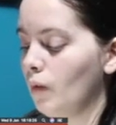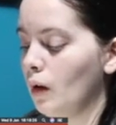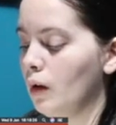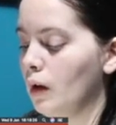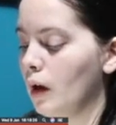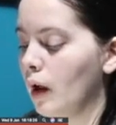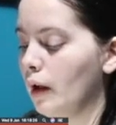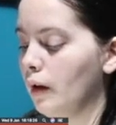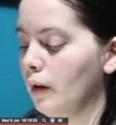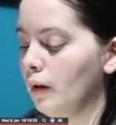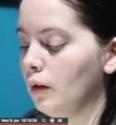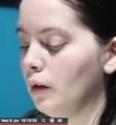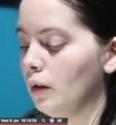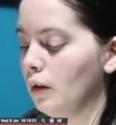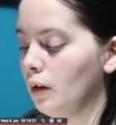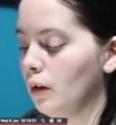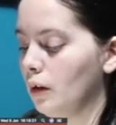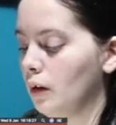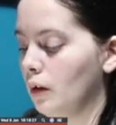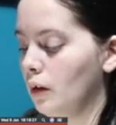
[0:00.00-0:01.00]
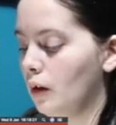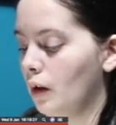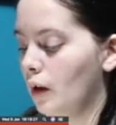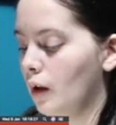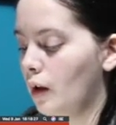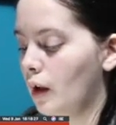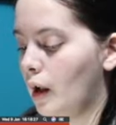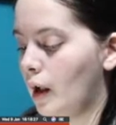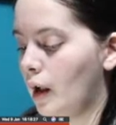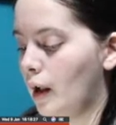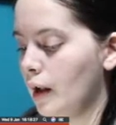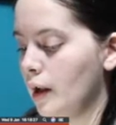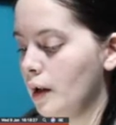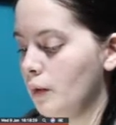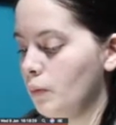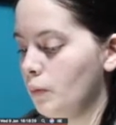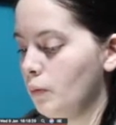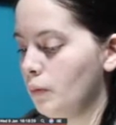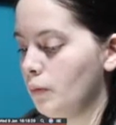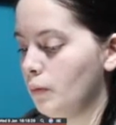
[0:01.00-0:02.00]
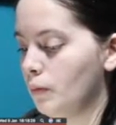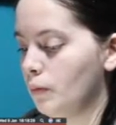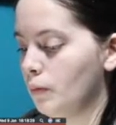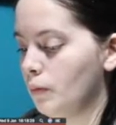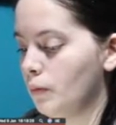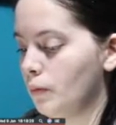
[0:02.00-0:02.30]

Now, I'm